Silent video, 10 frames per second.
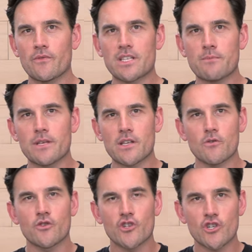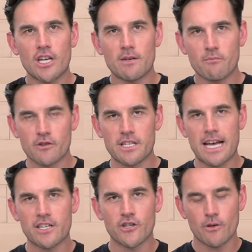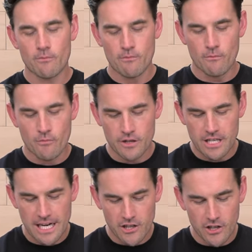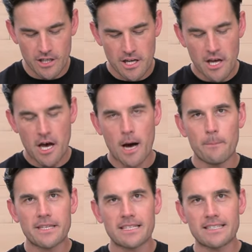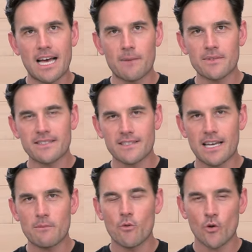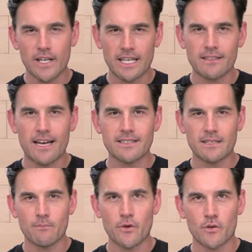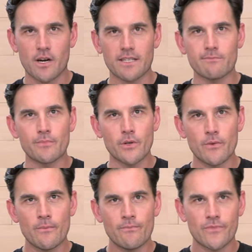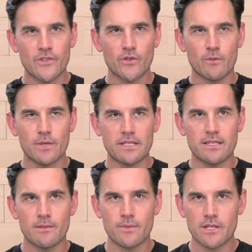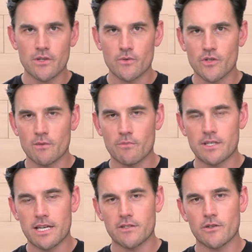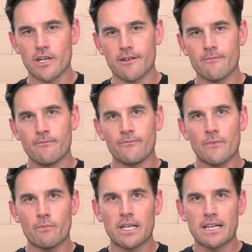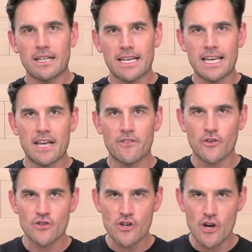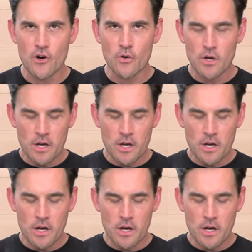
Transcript: We have TPU shin protection up at the top. This is kind of more like a classic motocross boot, this sort of big TPU shin protector here. But again, there's no